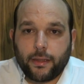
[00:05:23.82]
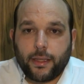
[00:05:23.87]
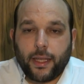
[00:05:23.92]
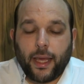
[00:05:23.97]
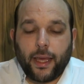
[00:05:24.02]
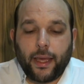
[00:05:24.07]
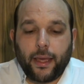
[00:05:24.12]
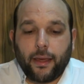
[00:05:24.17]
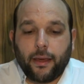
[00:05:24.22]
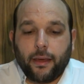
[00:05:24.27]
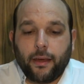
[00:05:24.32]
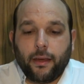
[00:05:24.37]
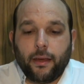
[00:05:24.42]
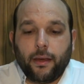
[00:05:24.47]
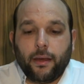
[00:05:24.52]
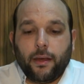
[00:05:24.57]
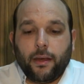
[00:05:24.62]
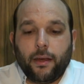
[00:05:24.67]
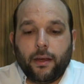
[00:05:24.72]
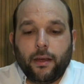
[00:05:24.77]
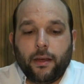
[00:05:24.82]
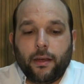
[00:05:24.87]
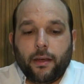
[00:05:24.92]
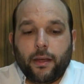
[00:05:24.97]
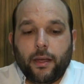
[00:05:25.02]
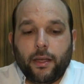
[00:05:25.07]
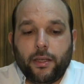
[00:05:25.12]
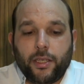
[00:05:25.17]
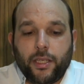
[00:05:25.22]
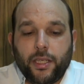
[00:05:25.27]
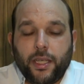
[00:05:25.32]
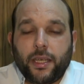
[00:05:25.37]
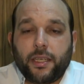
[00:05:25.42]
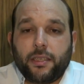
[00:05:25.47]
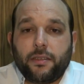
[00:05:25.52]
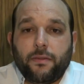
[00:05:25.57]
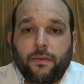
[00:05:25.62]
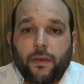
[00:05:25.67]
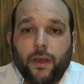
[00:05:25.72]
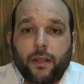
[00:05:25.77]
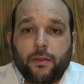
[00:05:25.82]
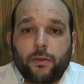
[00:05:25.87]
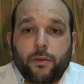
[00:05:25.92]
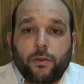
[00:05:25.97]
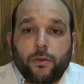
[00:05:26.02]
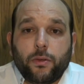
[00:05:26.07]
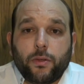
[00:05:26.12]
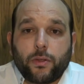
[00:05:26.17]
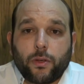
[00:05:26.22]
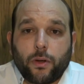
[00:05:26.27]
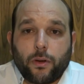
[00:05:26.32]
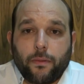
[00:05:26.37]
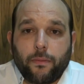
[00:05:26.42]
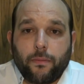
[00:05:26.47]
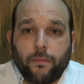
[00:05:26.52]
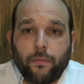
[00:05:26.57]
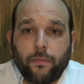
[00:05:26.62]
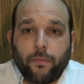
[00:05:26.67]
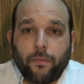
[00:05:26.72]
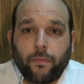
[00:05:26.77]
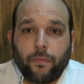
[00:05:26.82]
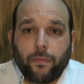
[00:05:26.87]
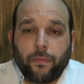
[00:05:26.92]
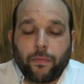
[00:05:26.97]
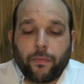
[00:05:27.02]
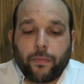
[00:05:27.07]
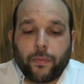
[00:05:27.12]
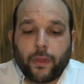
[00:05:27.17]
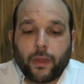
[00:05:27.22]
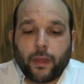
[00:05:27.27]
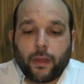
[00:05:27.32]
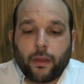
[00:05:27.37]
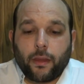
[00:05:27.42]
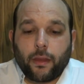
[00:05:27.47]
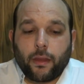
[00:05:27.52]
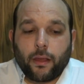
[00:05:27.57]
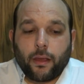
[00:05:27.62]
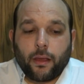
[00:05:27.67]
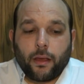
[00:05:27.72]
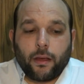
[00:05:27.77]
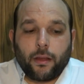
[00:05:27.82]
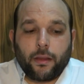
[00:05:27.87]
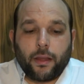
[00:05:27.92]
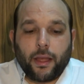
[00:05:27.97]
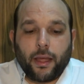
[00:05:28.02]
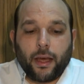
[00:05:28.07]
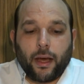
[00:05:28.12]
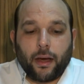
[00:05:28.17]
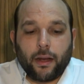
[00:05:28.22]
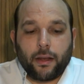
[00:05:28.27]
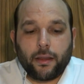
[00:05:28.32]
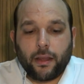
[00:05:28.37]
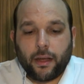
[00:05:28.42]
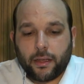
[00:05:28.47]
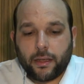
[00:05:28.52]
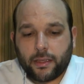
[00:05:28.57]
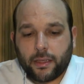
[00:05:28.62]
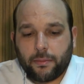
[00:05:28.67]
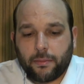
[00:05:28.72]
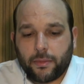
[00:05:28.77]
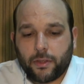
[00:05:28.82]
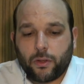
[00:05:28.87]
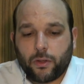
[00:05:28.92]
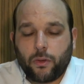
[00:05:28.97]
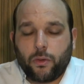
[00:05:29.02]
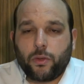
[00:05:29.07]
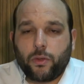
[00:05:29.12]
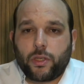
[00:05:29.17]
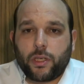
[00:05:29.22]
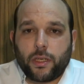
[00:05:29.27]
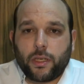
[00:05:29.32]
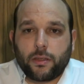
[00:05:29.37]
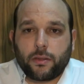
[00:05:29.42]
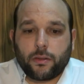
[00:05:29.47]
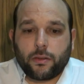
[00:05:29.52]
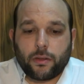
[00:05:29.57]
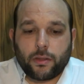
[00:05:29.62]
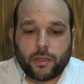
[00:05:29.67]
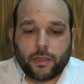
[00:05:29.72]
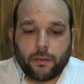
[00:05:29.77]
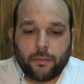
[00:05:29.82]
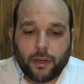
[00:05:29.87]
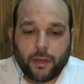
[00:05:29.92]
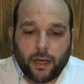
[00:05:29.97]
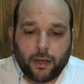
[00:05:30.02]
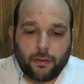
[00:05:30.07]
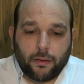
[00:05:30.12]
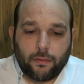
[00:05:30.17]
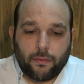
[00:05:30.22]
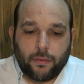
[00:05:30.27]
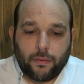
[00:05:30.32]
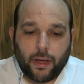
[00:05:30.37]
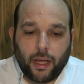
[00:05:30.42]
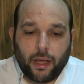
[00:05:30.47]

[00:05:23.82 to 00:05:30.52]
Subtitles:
day, engineers fail to do so. There are some solutions or some kind of